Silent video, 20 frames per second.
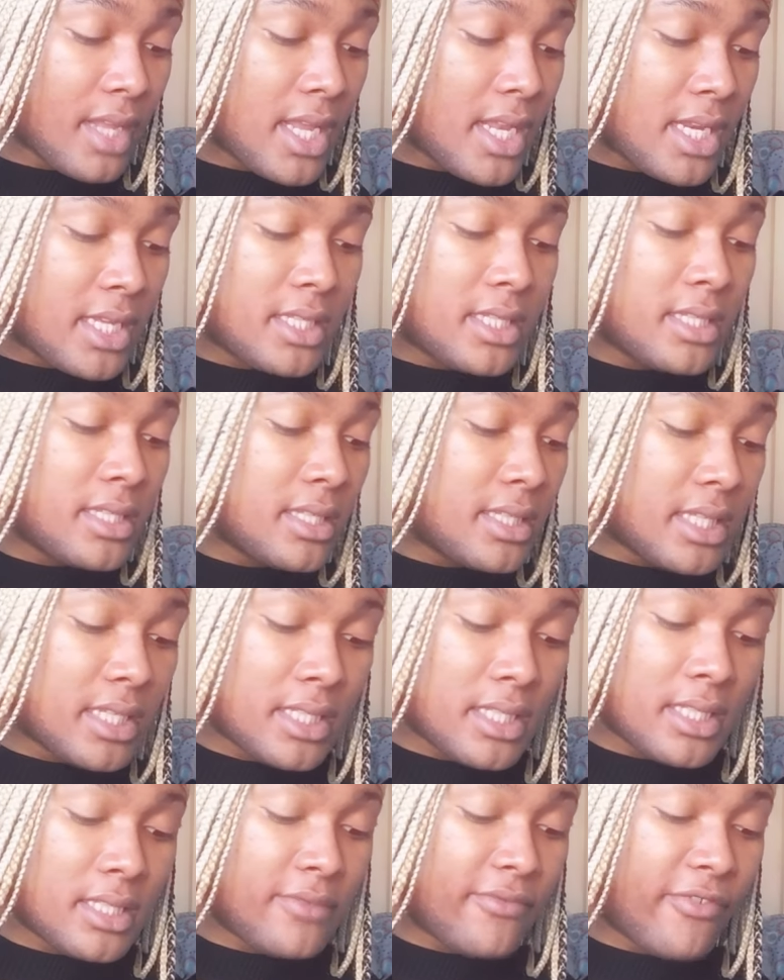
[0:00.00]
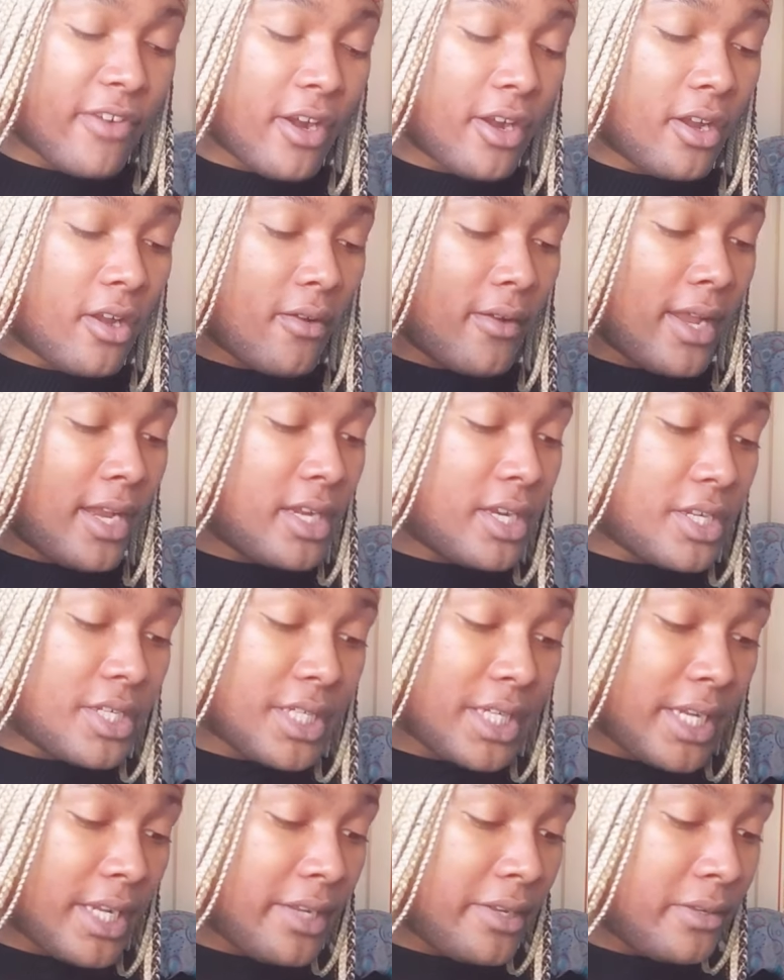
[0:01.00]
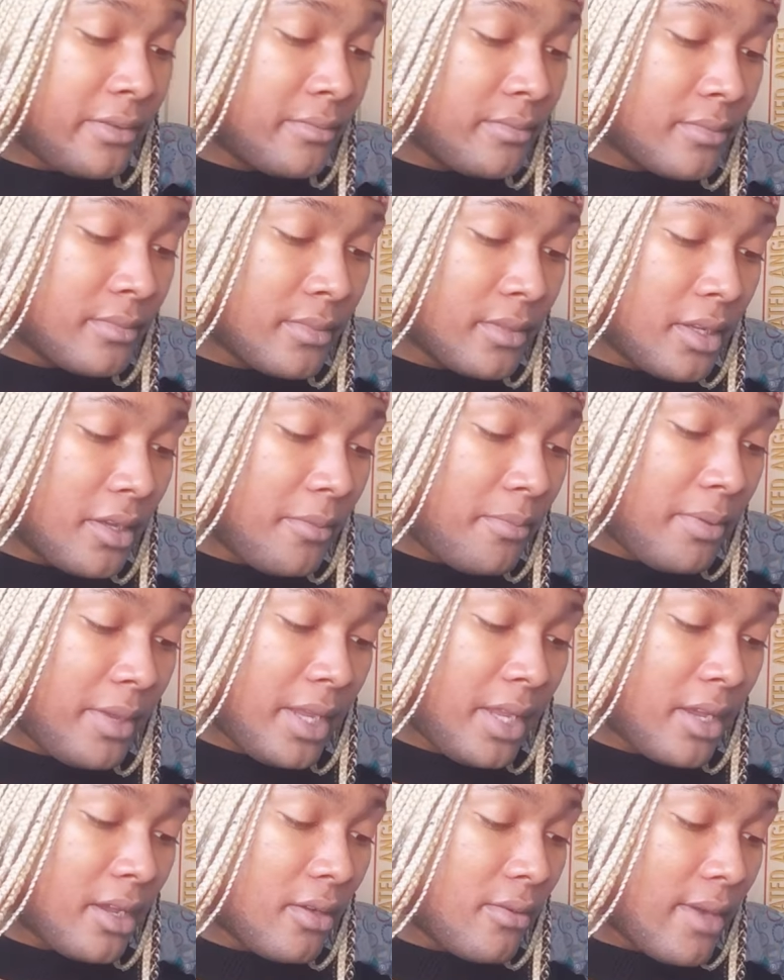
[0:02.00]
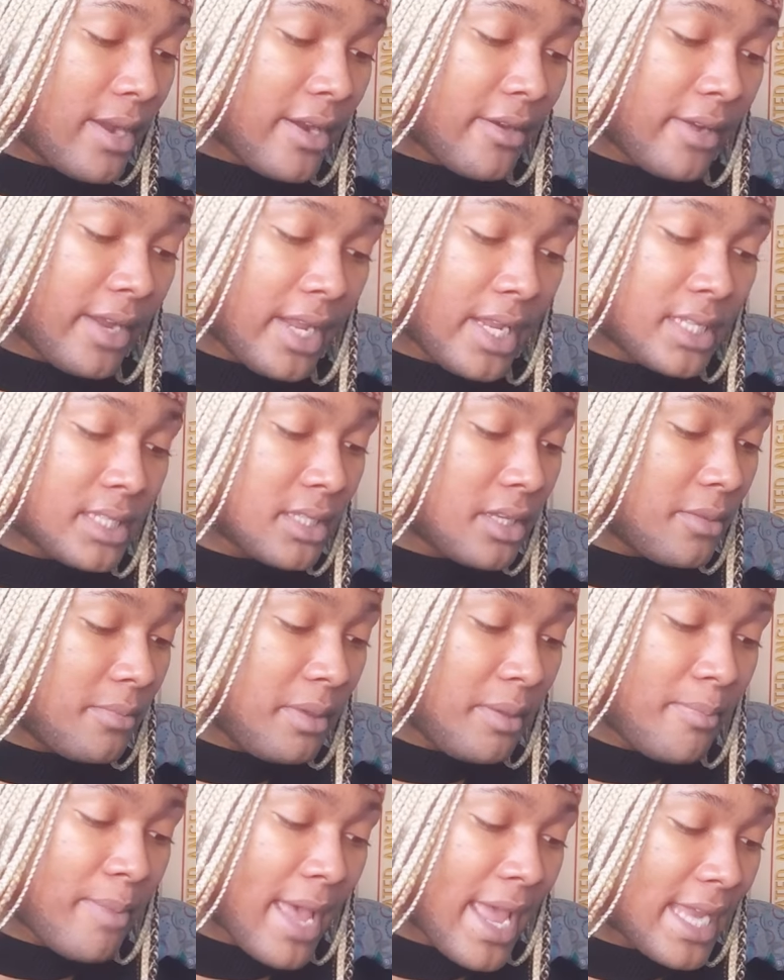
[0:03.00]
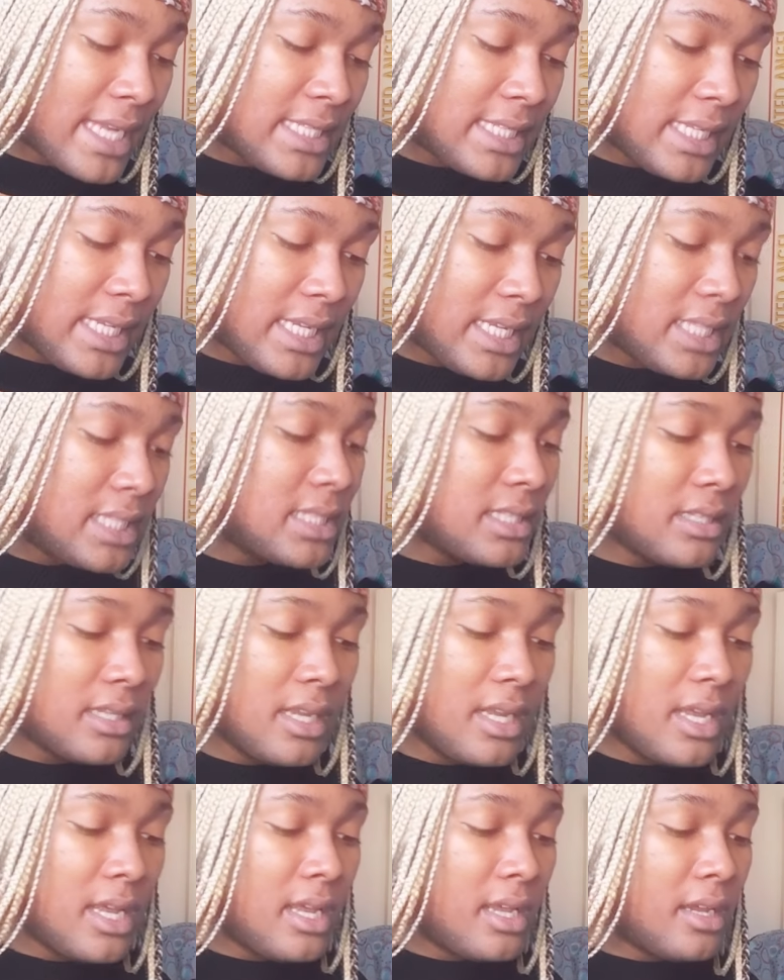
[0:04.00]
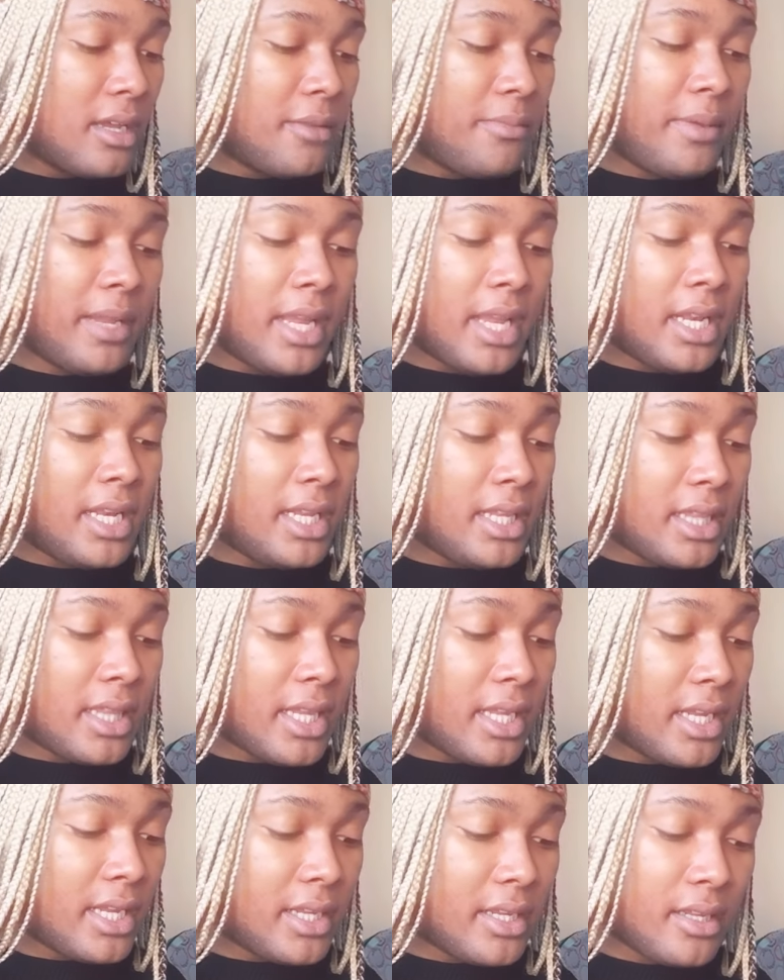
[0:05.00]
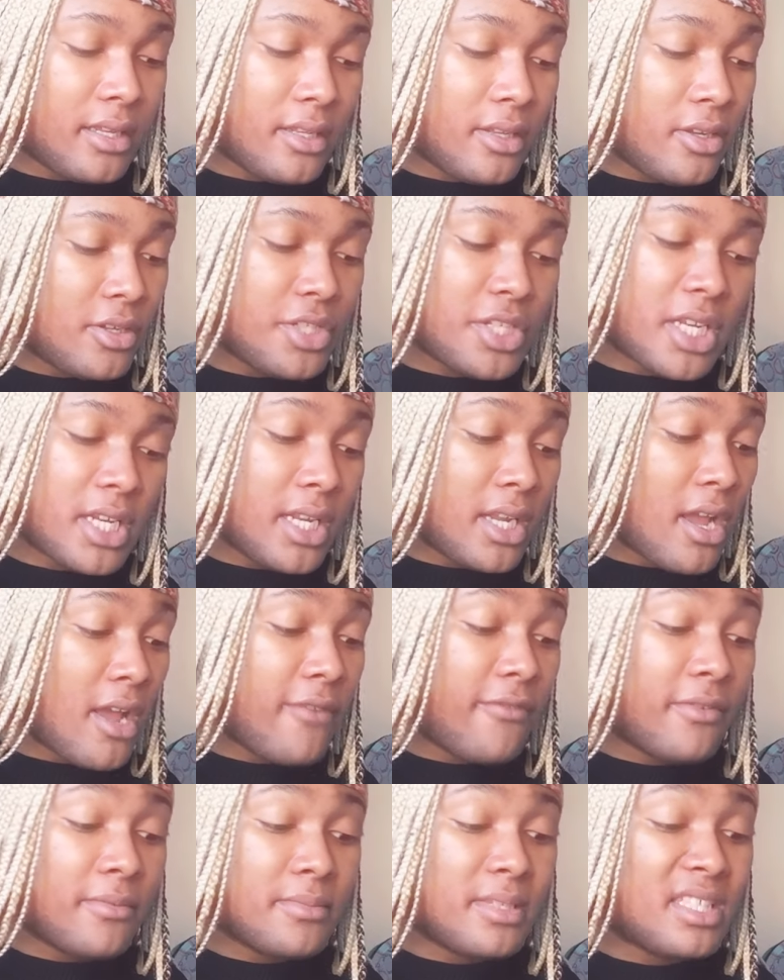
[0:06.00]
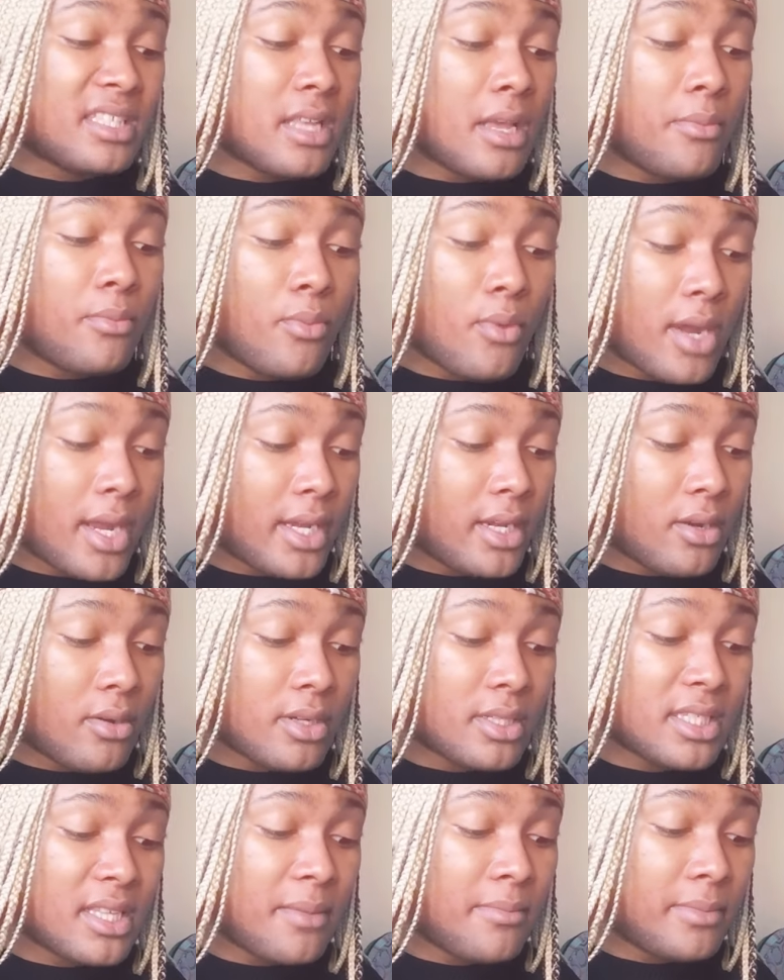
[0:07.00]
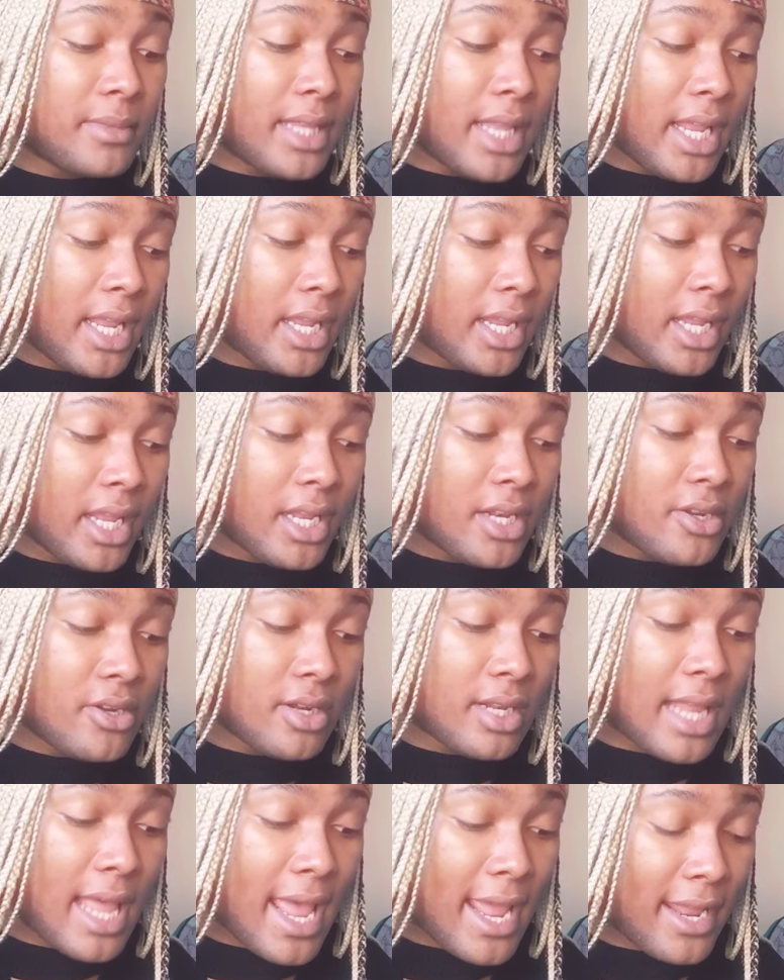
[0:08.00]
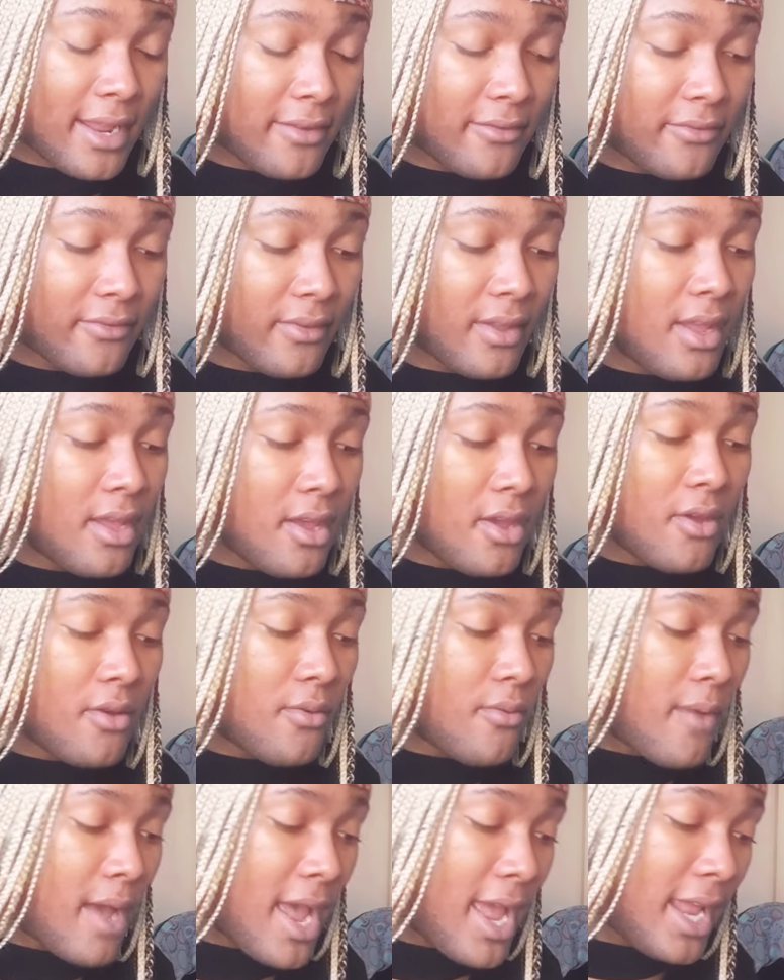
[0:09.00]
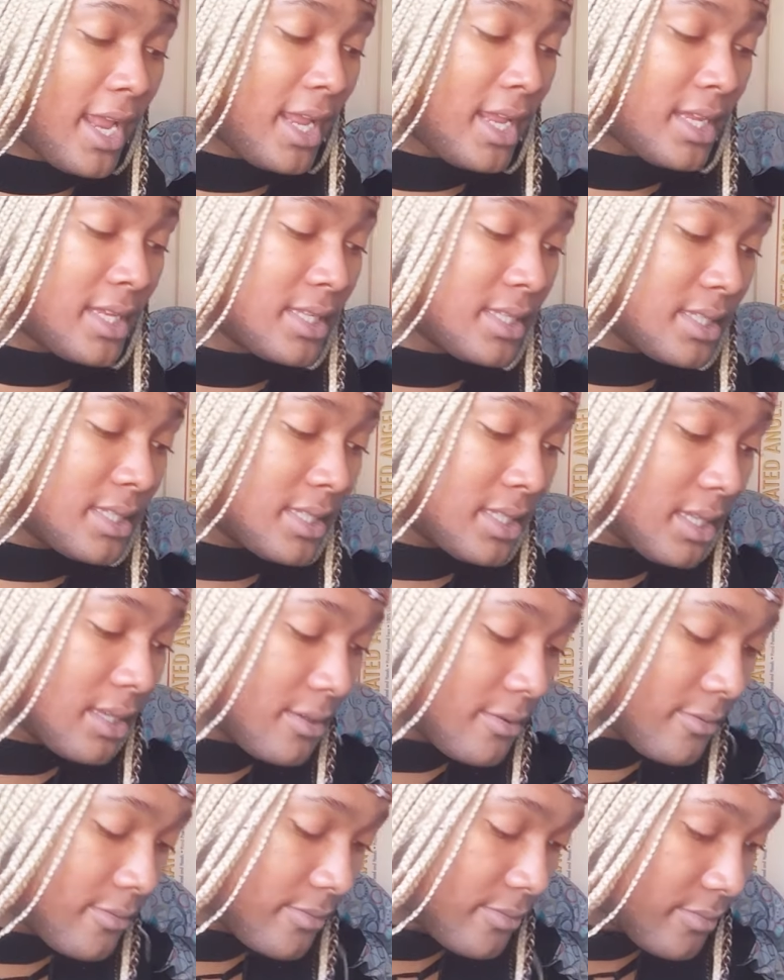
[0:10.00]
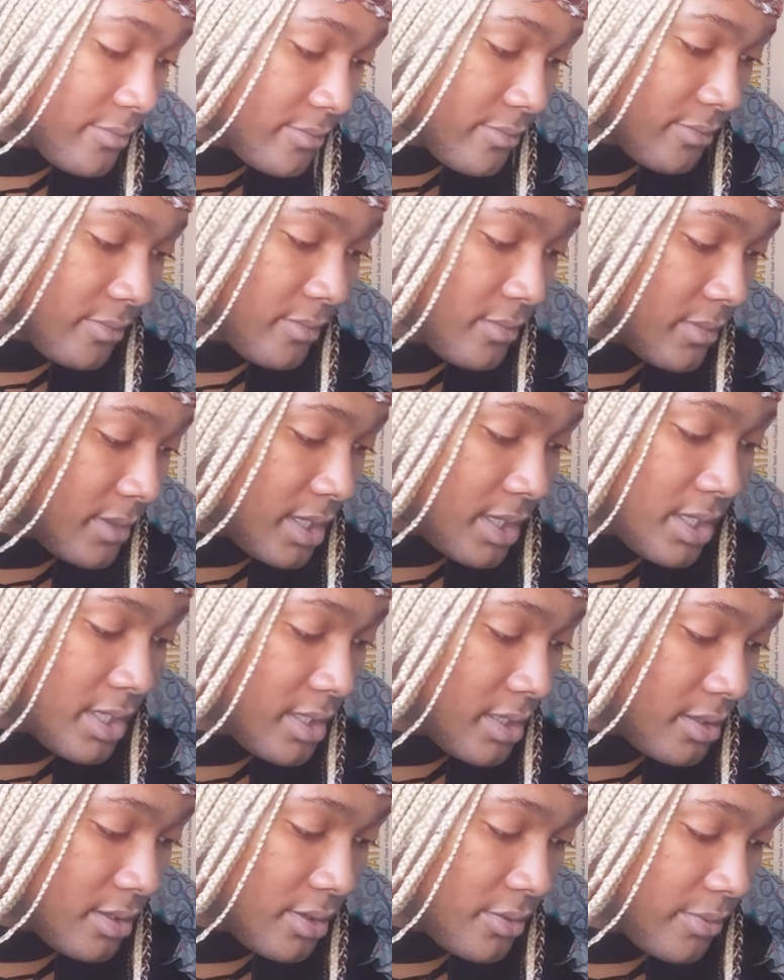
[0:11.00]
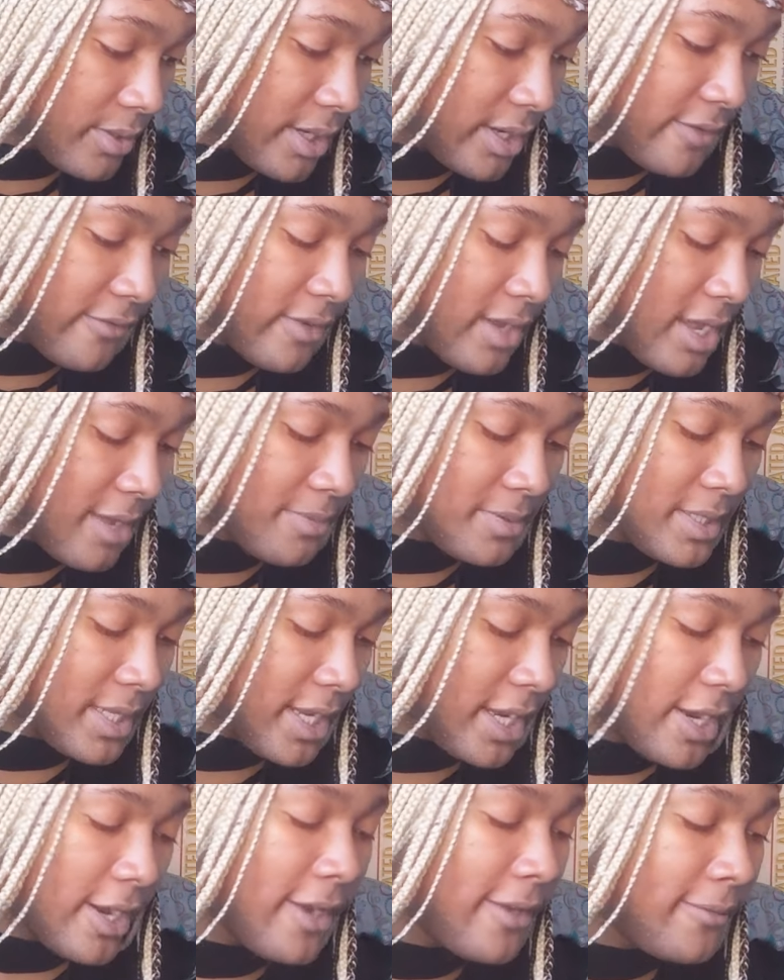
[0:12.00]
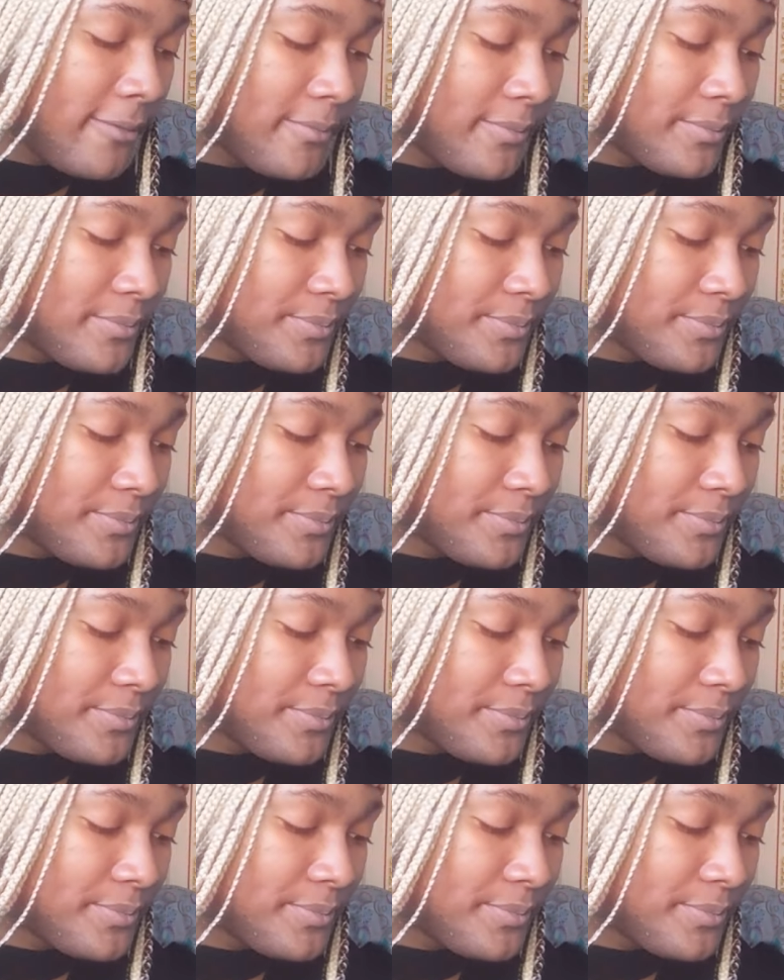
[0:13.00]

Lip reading: And this is Virgo energy. Could be Aquarius, could be Pisces, could be anything. You're shutting off from someone or something in your life. Why is the 3 of Cups here?